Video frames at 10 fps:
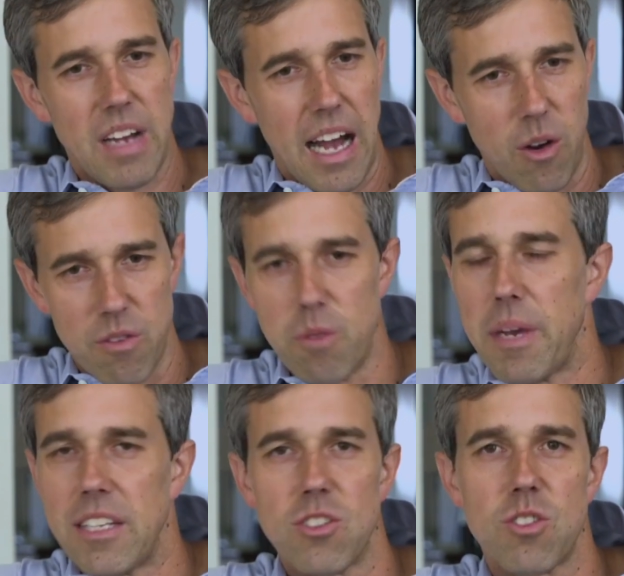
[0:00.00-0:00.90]
out of the
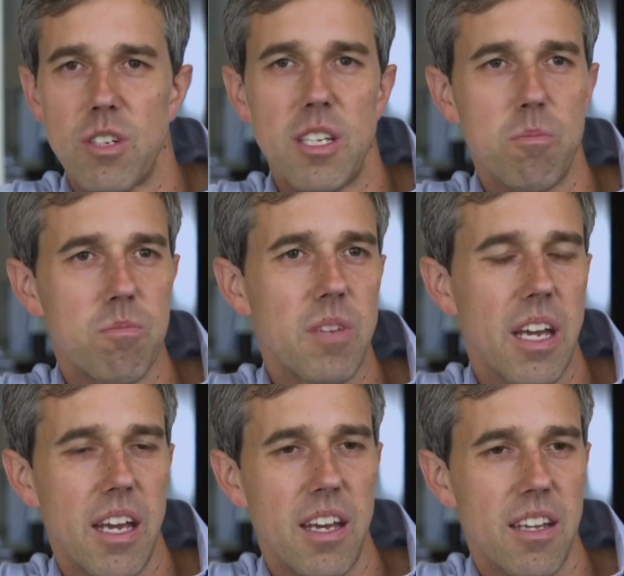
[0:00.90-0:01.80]
mainstream
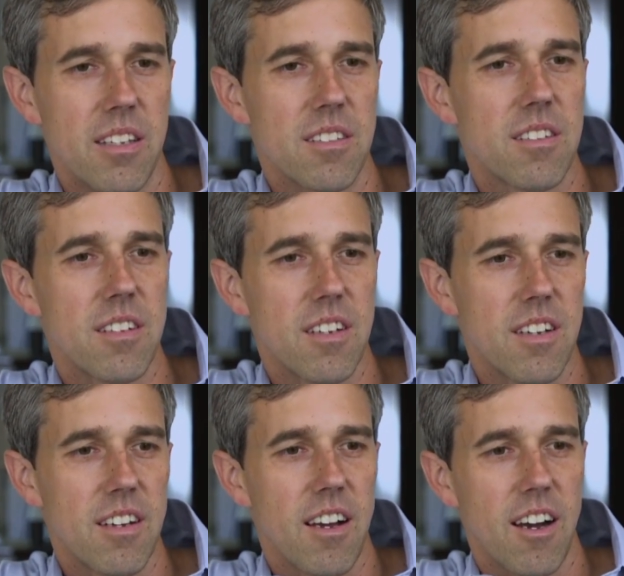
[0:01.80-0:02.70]
and
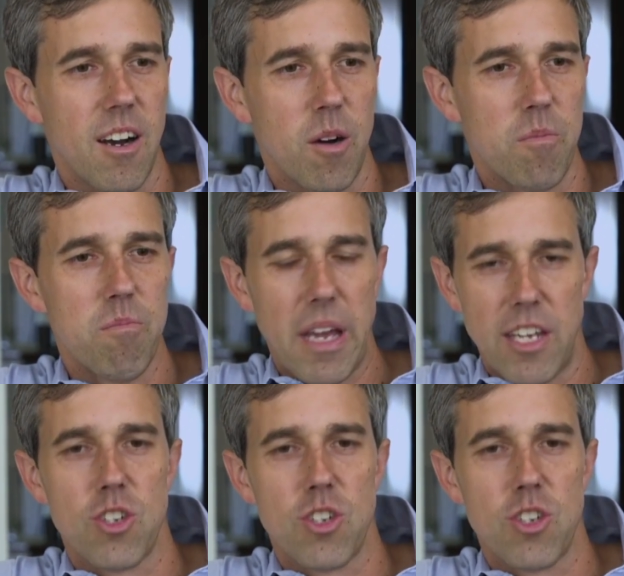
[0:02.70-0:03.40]
making